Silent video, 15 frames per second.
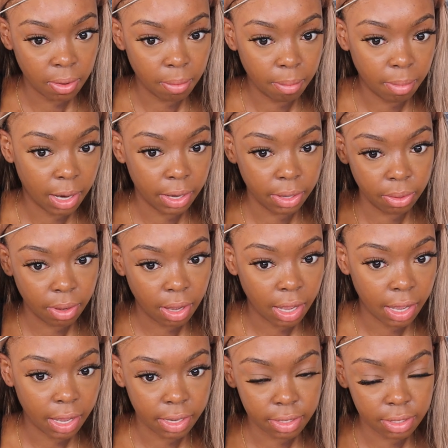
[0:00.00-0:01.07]
by you
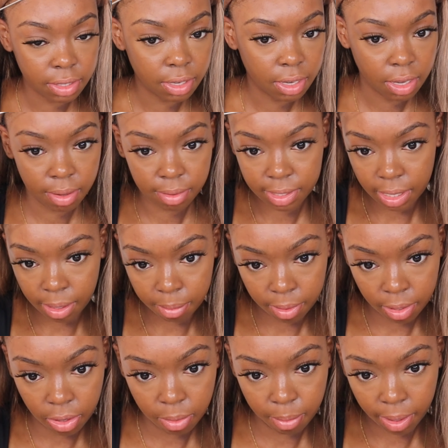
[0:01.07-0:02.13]
guys down
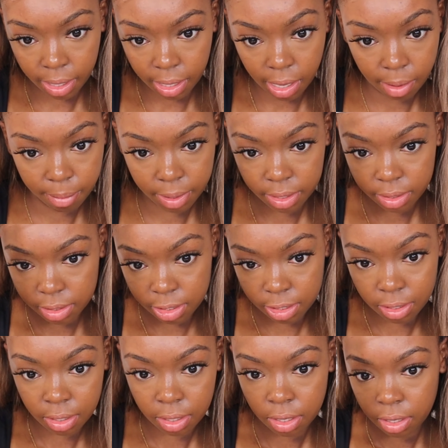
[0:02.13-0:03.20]
below in my comments
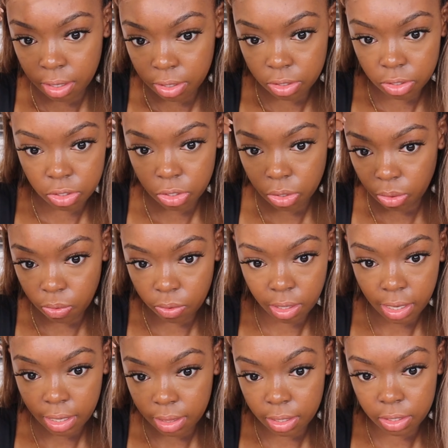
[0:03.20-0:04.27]
to
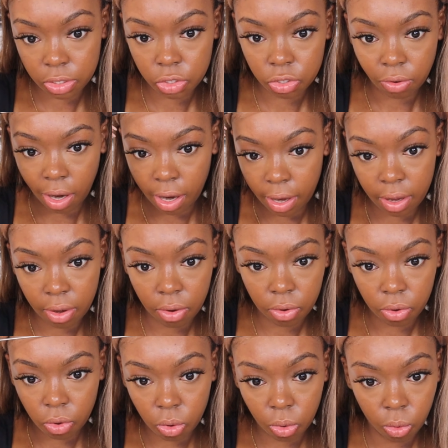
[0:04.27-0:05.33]
let this dry
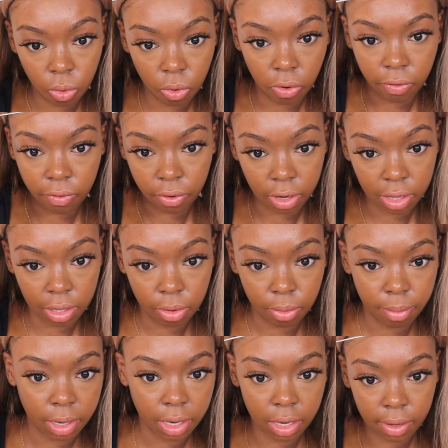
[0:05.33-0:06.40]
on cool for a little
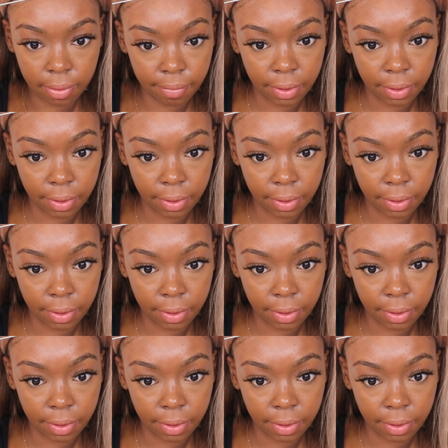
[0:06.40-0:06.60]
minute.